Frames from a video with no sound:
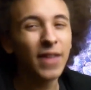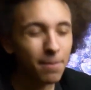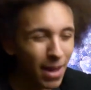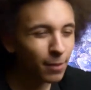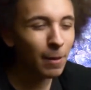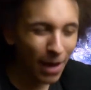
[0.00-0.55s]
They
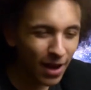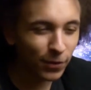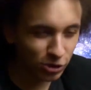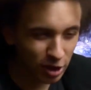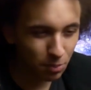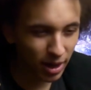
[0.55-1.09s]
make me pay for
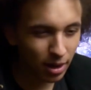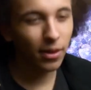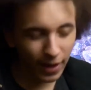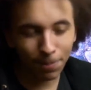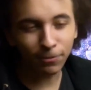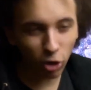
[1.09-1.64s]
shipping.
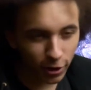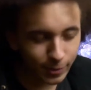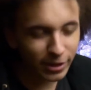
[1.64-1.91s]
They charge